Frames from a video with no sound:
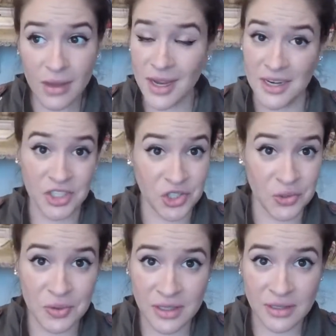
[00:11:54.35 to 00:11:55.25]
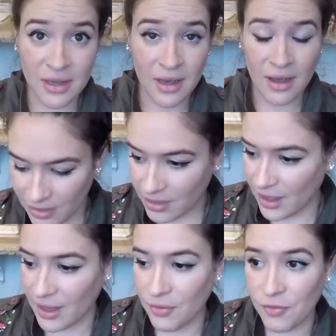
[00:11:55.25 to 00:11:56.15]
in a juice,
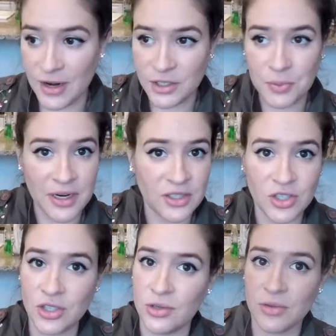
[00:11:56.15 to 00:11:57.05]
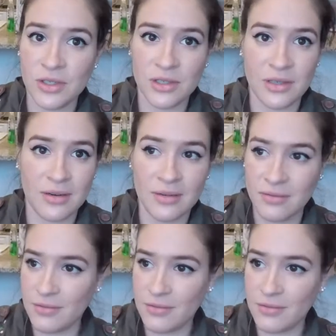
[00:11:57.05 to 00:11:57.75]
like a fresh pressed juice